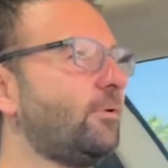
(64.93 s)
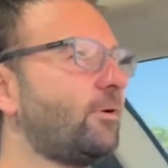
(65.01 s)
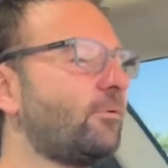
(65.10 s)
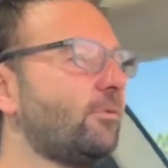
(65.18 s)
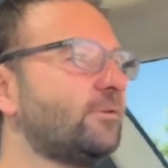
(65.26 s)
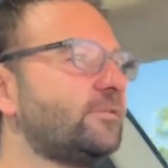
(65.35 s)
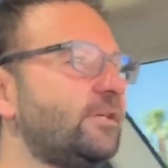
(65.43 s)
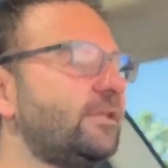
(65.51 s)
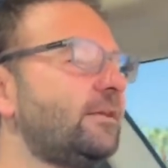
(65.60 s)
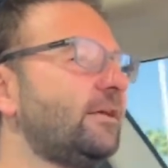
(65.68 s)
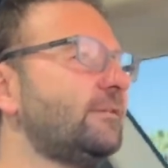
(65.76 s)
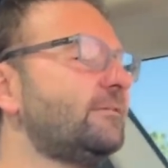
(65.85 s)
at Poker
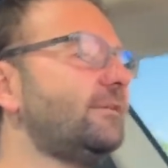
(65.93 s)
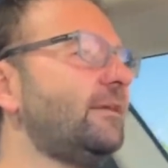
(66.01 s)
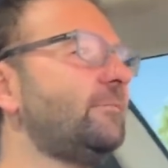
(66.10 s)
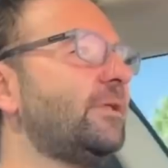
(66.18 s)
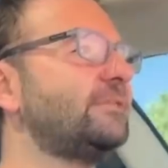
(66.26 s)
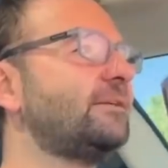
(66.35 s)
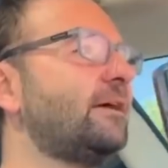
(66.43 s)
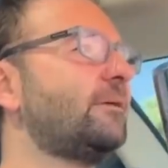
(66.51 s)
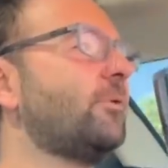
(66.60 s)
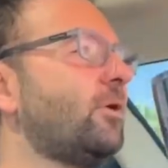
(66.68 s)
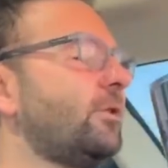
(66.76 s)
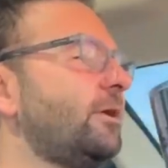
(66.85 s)
Royalty and the team, they take
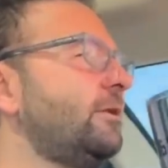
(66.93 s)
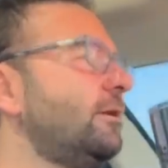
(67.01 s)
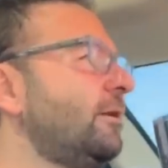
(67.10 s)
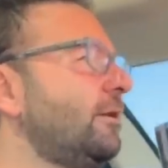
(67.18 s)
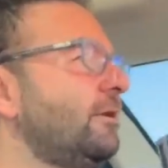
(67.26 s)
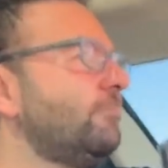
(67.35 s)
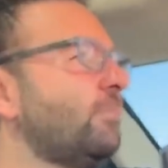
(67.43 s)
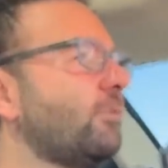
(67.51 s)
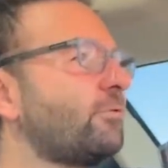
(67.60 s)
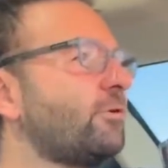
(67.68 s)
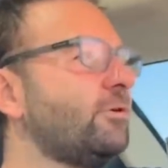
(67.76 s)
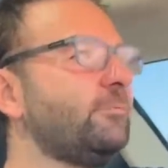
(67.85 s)
them all in.
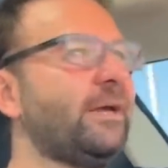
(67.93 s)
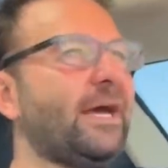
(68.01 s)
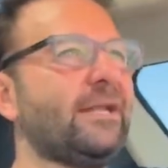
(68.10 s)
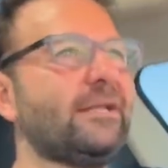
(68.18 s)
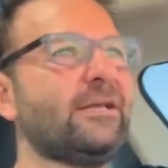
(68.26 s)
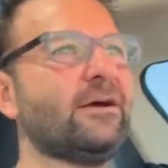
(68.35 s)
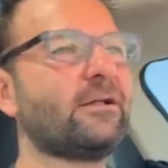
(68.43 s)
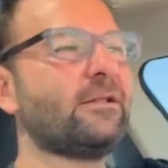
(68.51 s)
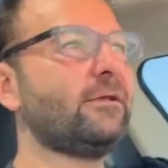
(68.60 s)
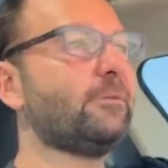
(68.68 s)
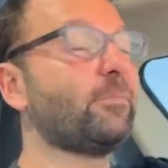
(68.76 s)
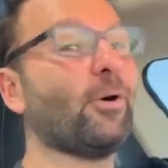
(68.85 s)
Both good, bad, and the
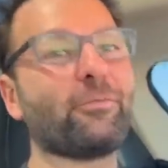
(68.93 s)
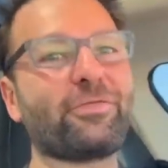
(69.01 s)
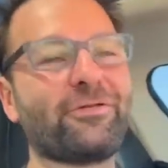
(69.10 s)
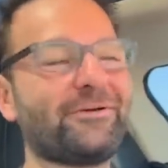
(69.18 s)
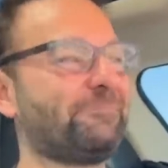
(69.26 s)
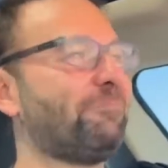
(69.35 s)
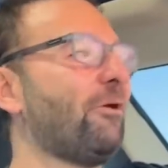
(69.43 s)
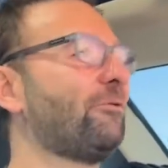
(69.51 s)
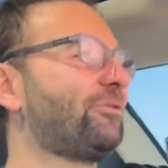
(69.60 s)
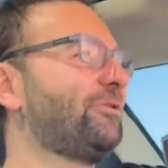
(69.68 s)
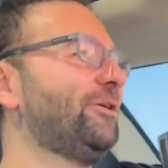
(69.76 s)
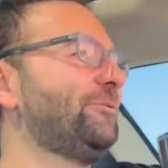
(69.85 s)
ugly. Both
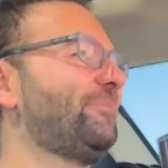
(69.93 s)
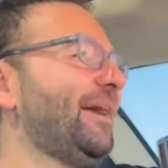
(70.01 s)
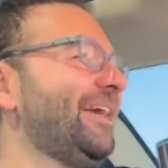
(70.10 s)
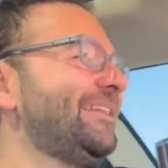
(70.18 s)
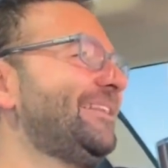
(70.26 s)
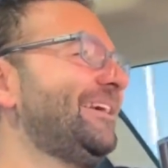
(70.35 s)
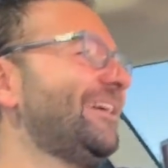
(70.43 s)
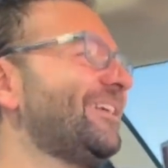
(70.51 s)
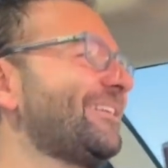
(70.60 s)
good, exit bad, right and the